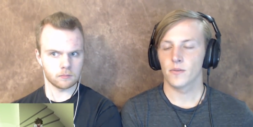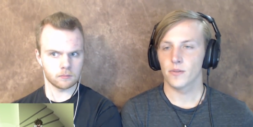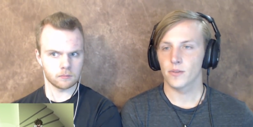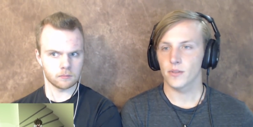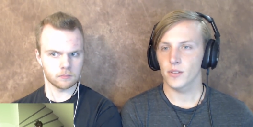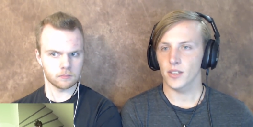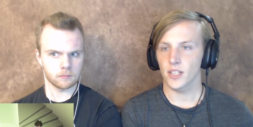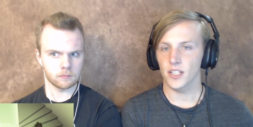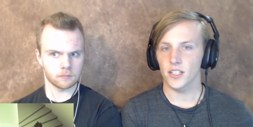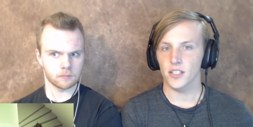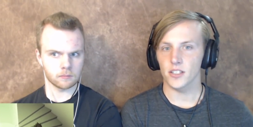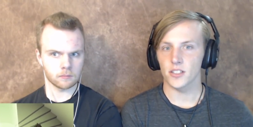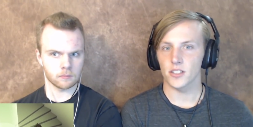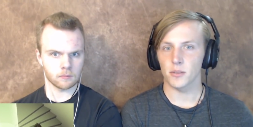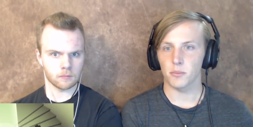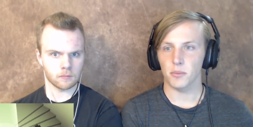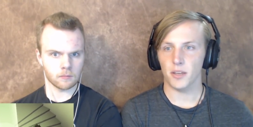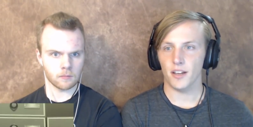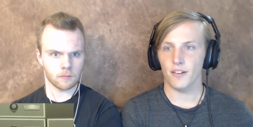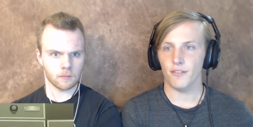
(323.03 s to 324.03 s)
Speaker 1: Getting in
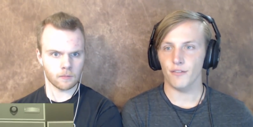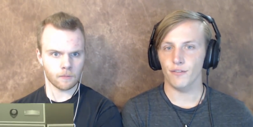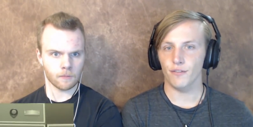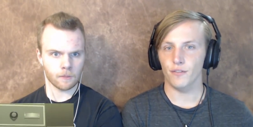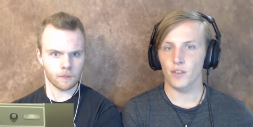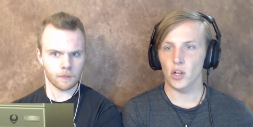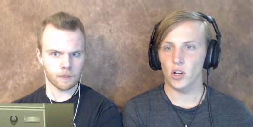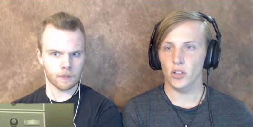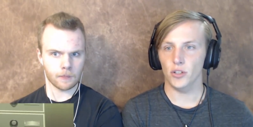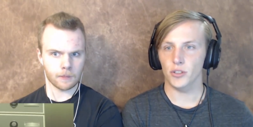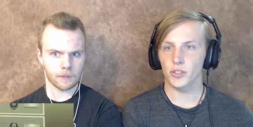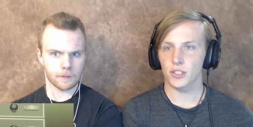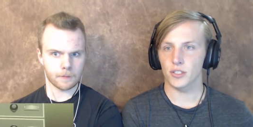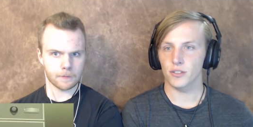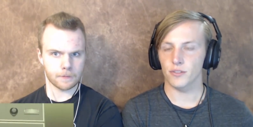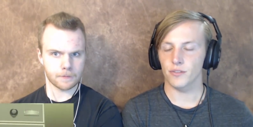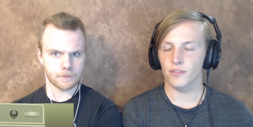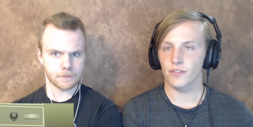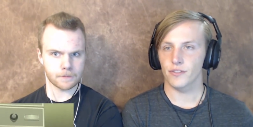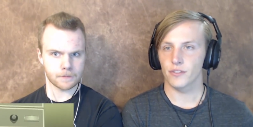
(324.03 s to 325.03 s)
some kind of vault
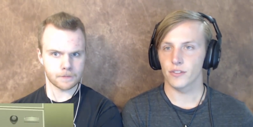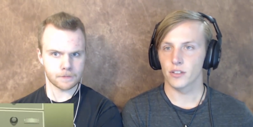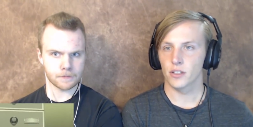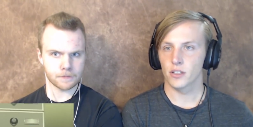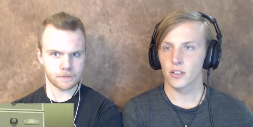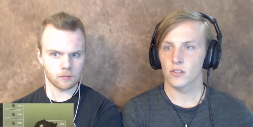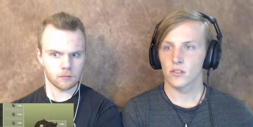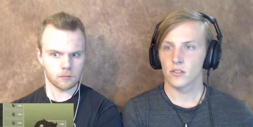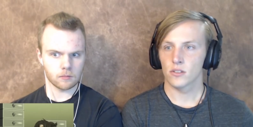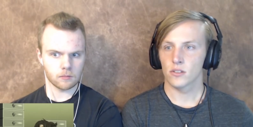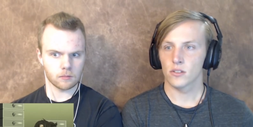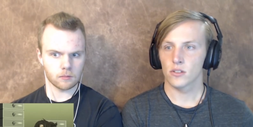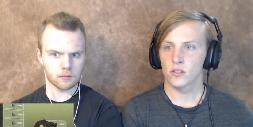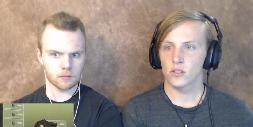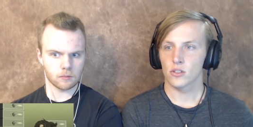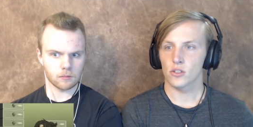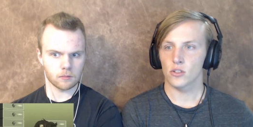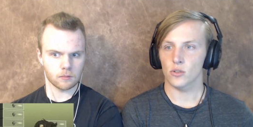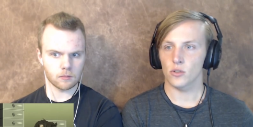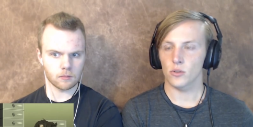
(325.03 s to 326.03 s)
of
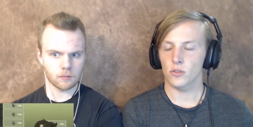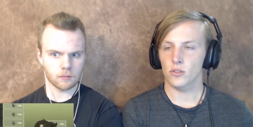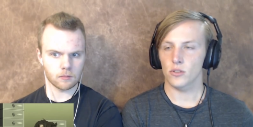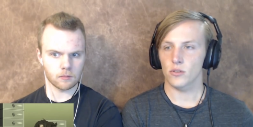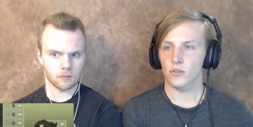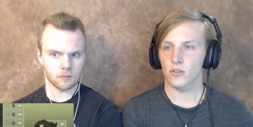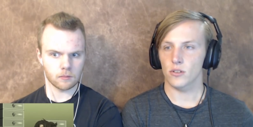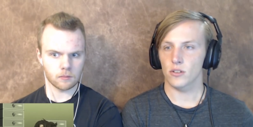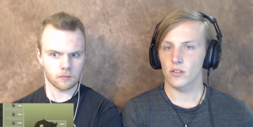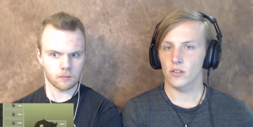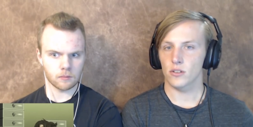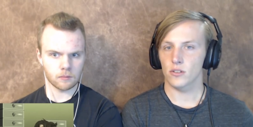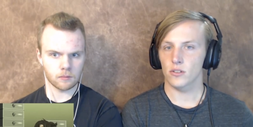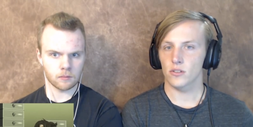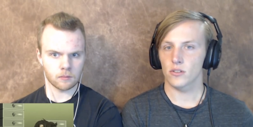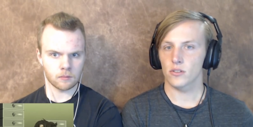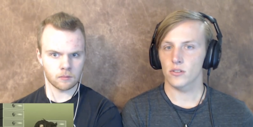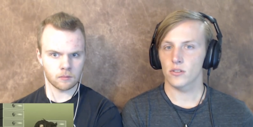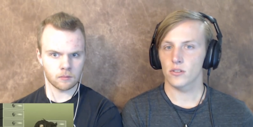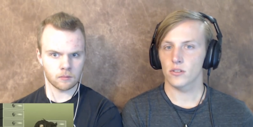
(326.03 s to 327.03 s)

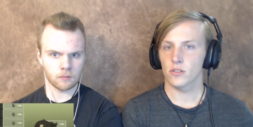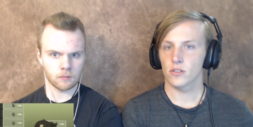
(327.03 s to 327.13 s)
sorcerers,